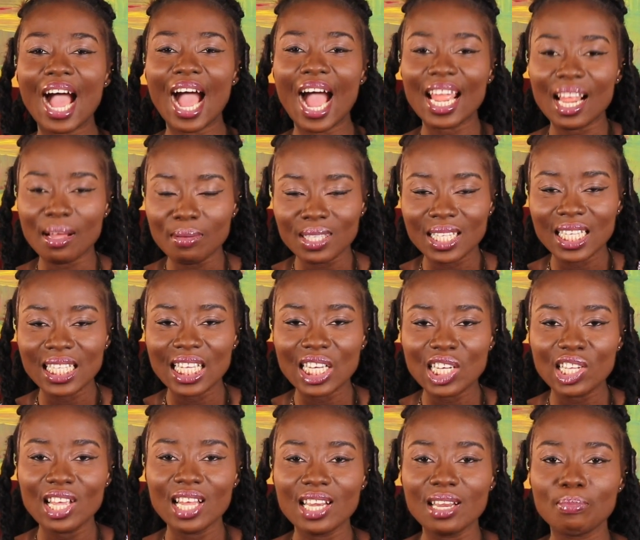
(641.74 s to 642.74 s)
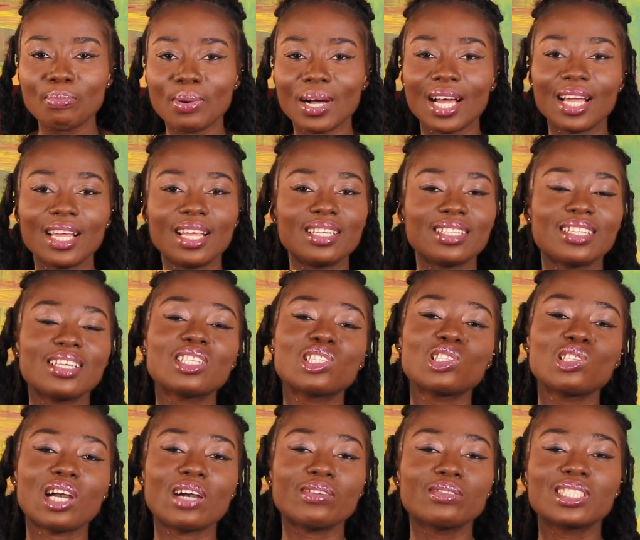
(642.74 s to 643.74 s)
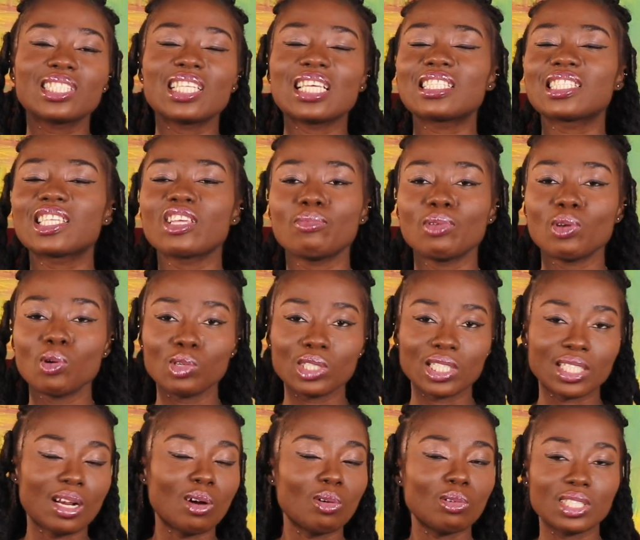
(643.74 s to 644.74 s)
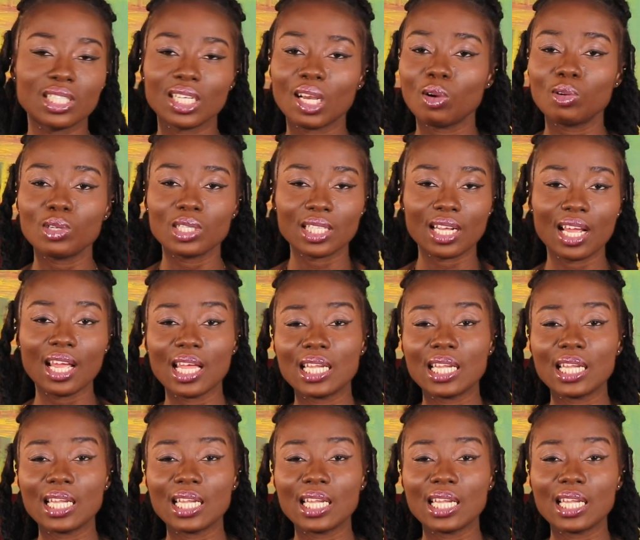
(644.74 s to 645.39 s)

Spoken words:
I am Tileke Nipa, and this you have to just give me Ocha.